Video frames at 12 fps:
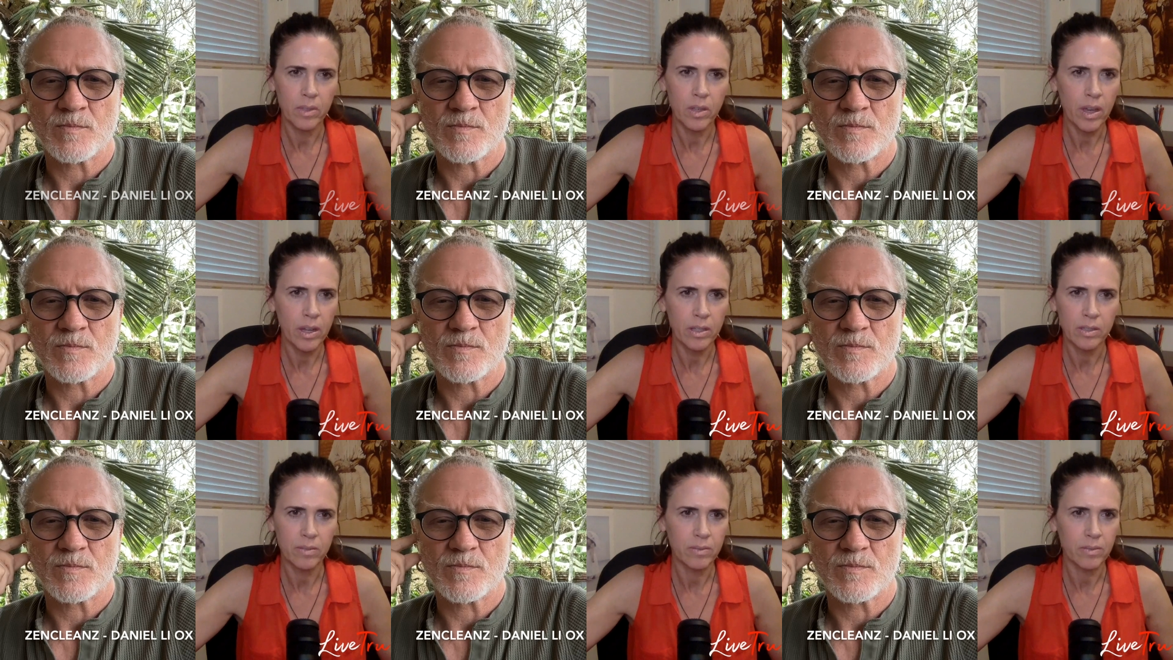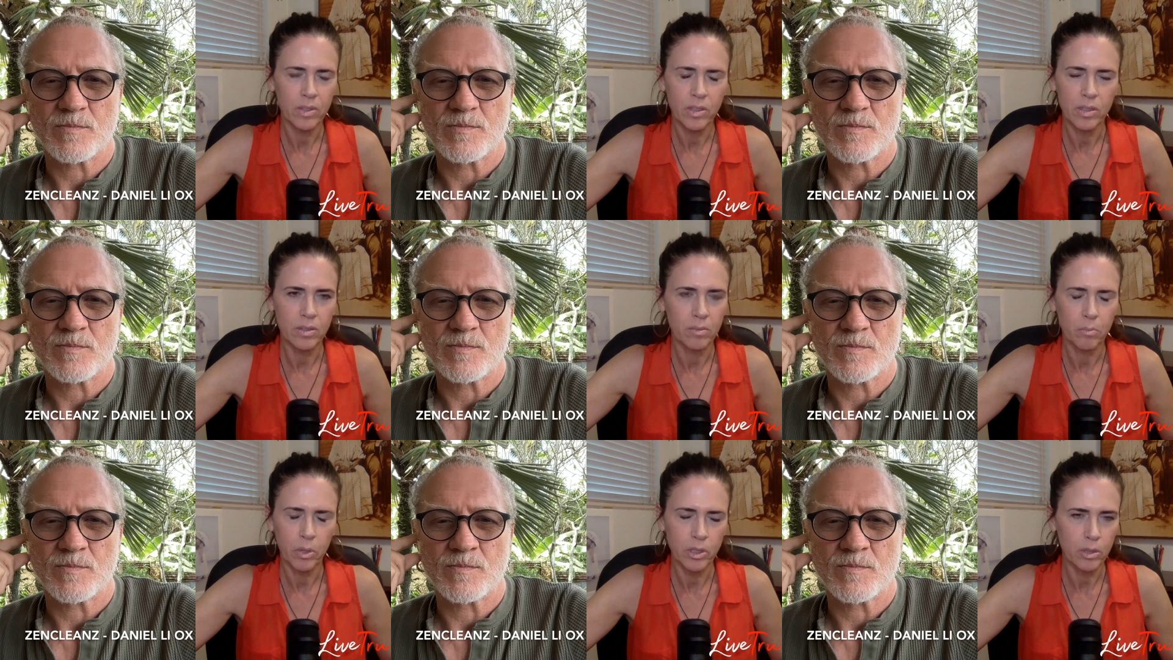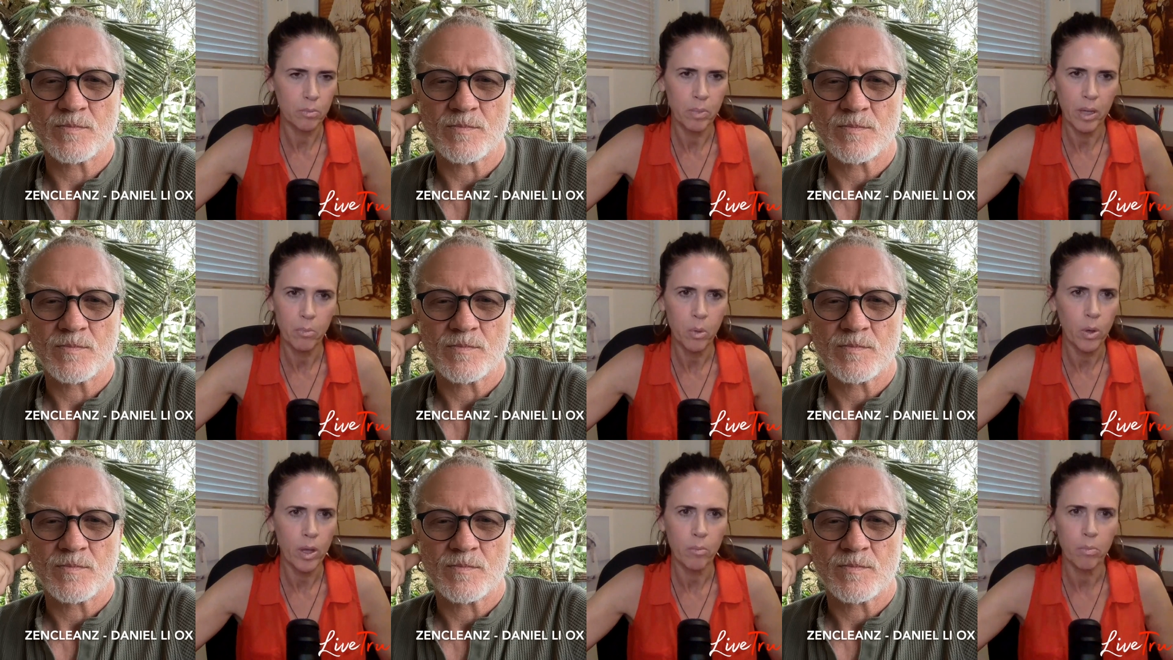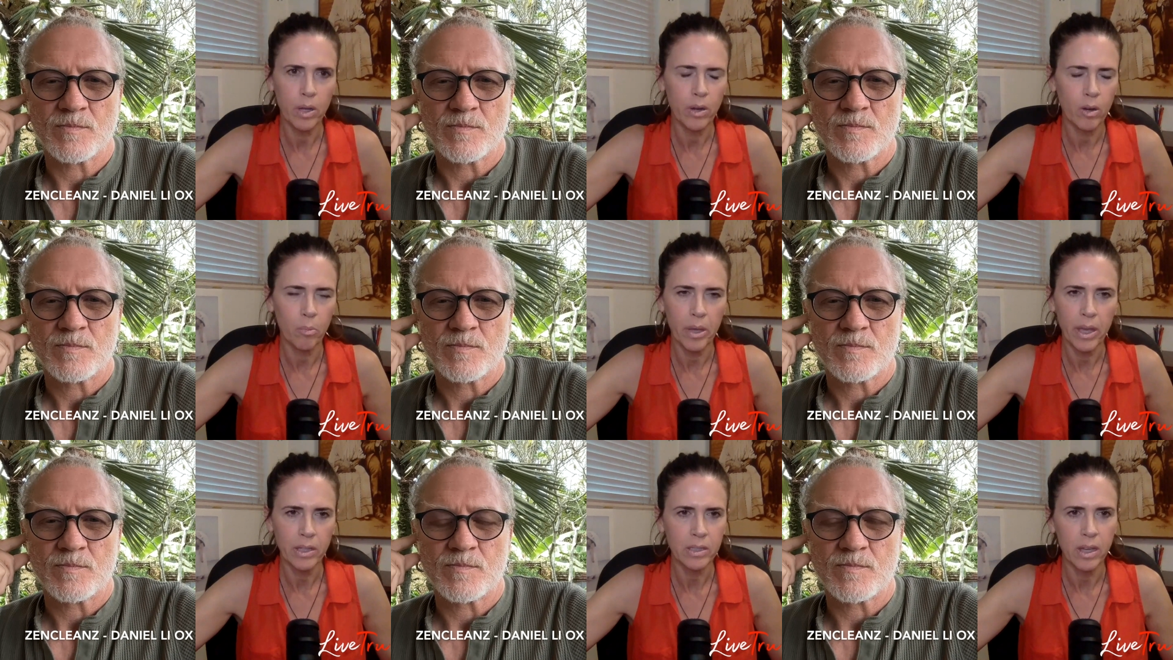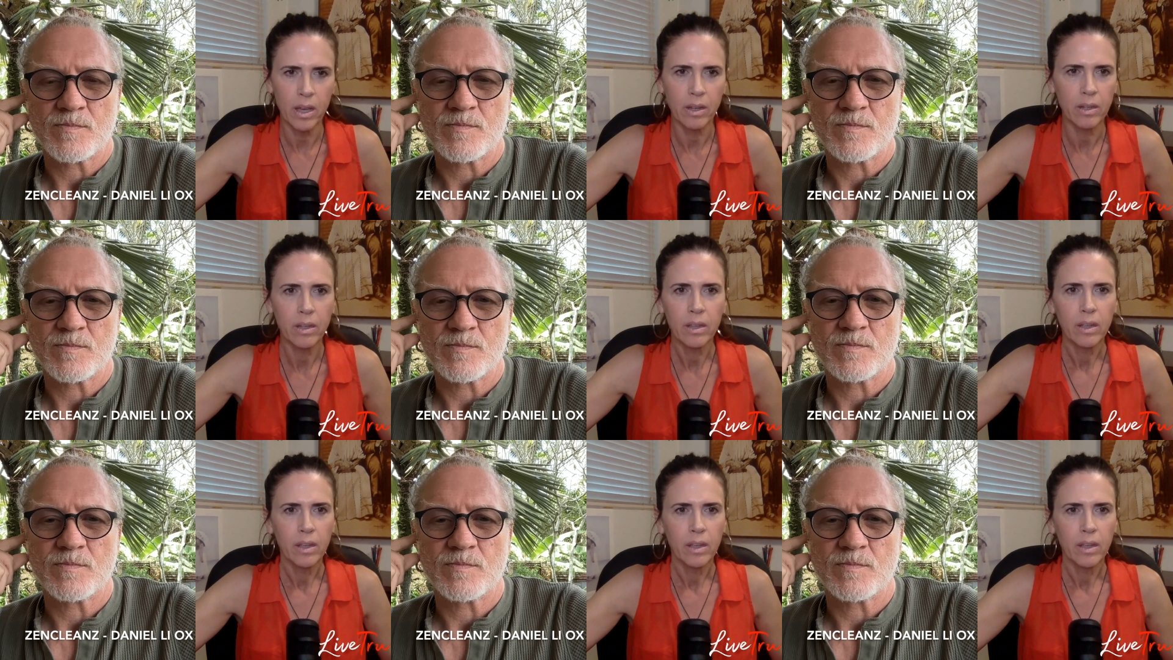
Speaker 1: you got to put your big boy and big girl pants on